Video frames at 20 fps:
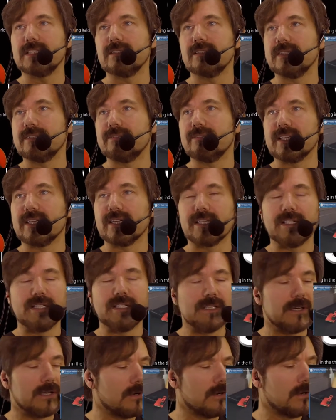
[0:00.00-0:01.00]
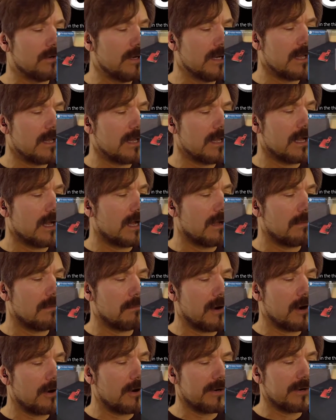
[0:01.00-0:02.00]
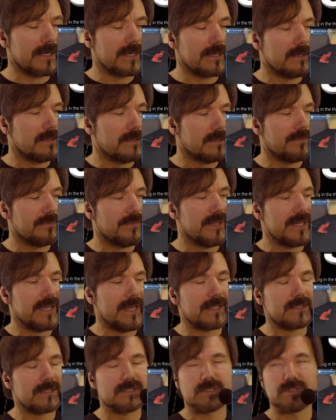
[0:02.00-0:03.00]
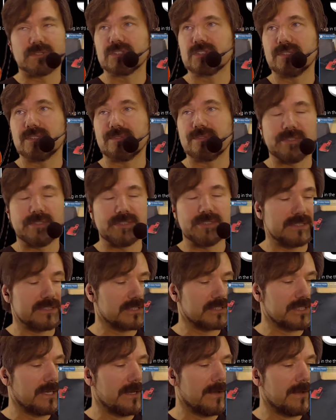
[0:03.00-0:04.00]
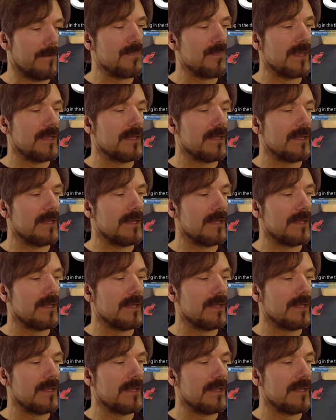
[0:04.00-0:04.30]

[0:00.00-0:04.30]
leaving no marring of the actual surface itself.